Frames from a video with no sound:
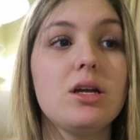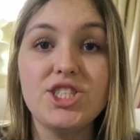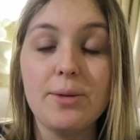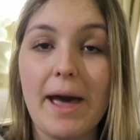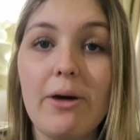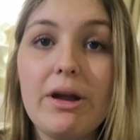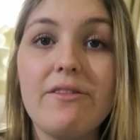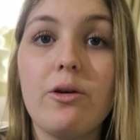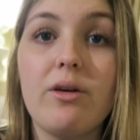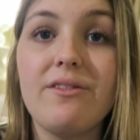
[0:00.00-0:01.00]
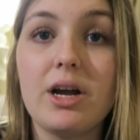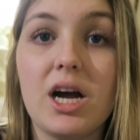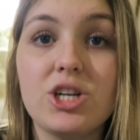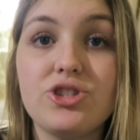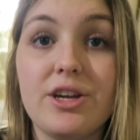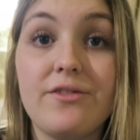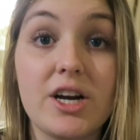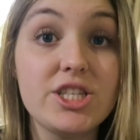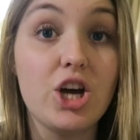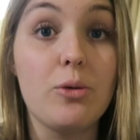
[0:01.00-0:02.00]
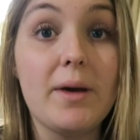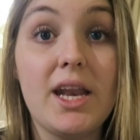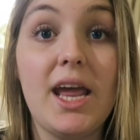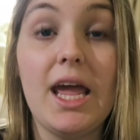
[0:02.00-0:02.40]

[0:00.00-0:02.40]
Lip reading: So back whenever River Country first opened,